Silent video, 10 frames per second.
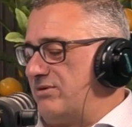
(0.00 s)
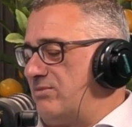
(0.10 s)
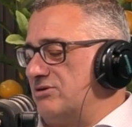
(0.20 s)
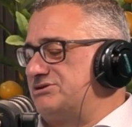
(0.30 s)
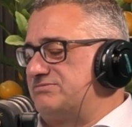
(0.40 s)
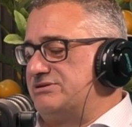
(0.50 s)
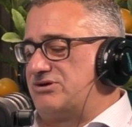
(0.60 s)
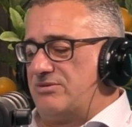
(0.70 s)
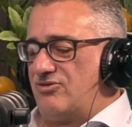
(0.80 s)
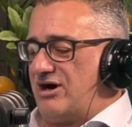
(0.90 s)
We was
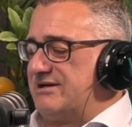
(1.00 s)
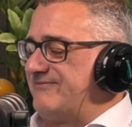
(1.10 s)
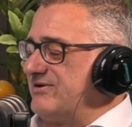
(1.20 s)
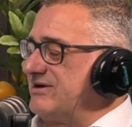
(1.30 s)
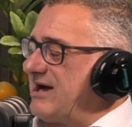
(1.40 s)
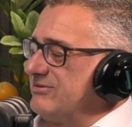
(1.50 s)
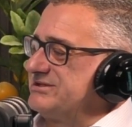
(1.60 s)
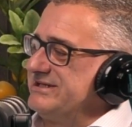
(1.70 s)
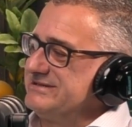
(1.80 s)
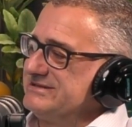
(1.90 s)
doing all right for the couple of
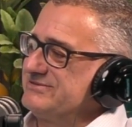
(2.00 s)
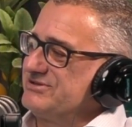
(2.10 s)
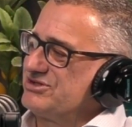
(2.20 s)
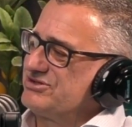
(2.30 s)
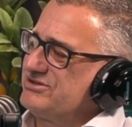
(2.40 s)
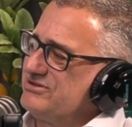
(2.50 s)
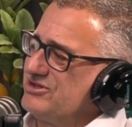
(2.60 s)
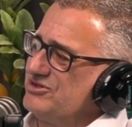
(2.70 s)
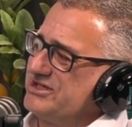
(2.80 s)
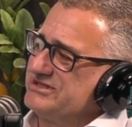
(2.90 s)
seasons,
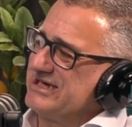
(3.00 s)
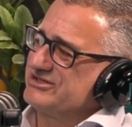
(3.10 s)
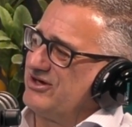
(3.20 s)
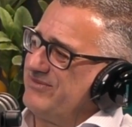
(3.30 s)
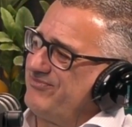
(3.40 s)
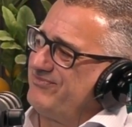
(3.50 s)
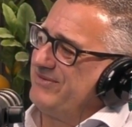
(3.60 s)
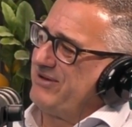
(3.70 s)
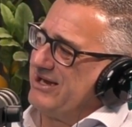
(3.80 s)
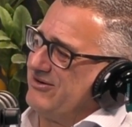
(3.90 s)
2 seasons outside the
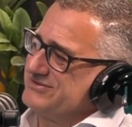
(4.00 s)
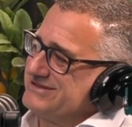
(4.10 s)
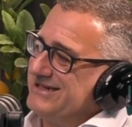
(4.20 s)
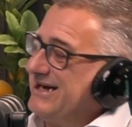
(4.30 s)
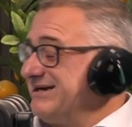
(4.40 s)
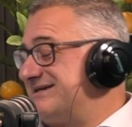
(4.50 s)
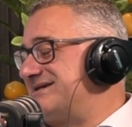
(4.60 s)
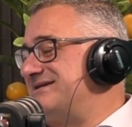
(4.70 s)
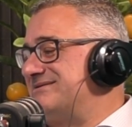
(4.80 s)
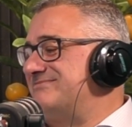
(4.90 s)
playoffs. This
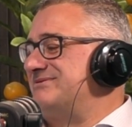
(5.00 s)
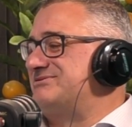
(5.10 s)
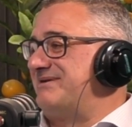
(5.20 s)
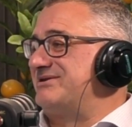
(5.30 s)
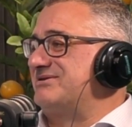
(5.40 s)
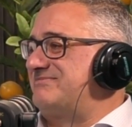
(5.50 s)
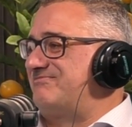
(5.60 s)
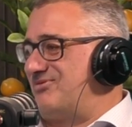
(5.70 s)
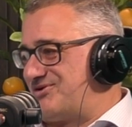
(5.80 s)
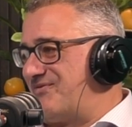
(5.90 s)
season we was meant to
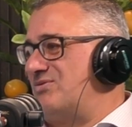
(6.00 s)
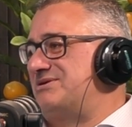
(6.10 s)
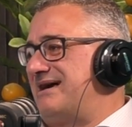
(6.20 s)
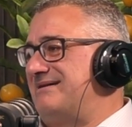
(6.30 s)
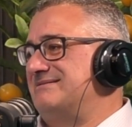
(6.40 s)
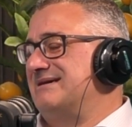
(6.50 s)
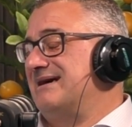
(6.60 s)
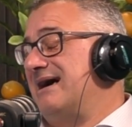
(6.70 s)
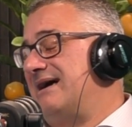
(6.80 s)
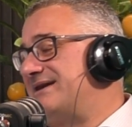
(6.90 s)
push forward. That
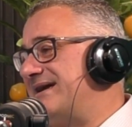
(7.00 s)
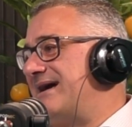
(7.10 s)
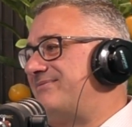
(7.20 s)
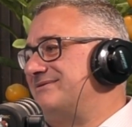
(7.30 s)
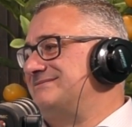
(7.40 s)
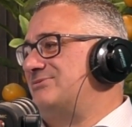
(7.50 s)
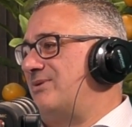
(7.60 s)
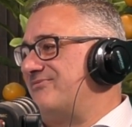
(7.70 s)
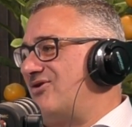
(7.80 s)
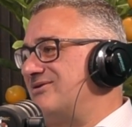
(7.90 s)
didn't happen. It
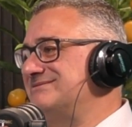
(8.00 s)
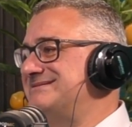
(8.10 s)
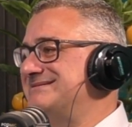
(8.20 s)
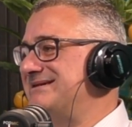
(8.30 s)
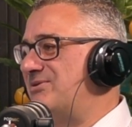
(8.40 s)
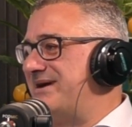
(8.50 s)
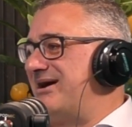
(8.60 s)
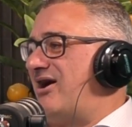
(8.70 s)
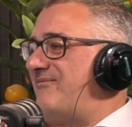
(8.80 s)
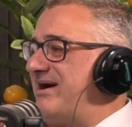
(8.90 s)
went wrong. We're
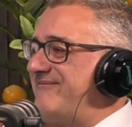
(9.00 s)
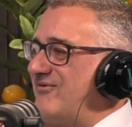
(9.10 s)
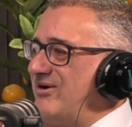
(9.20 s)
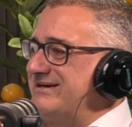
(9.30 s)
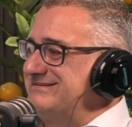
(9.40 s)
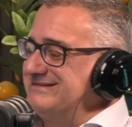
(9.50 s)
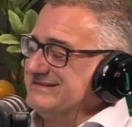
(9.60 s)
halfway through it.